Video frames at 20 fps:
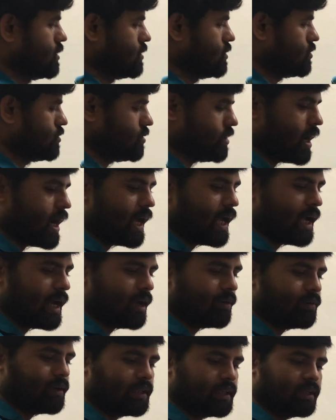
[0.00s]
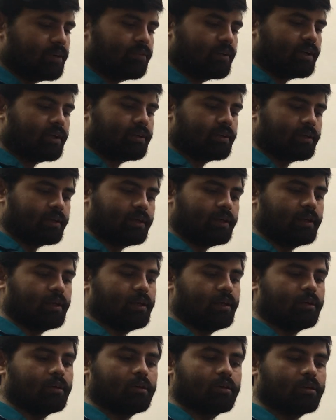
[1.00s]
So I have an event
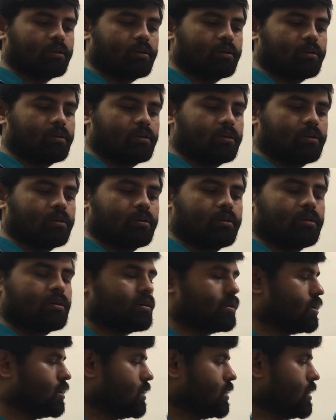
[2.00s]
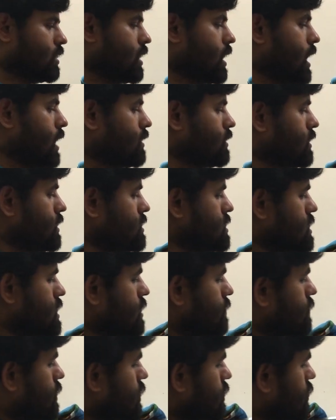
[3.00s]
E, and this
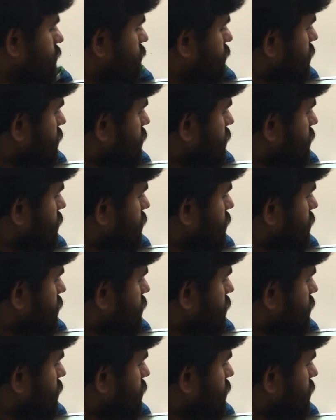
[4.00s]
event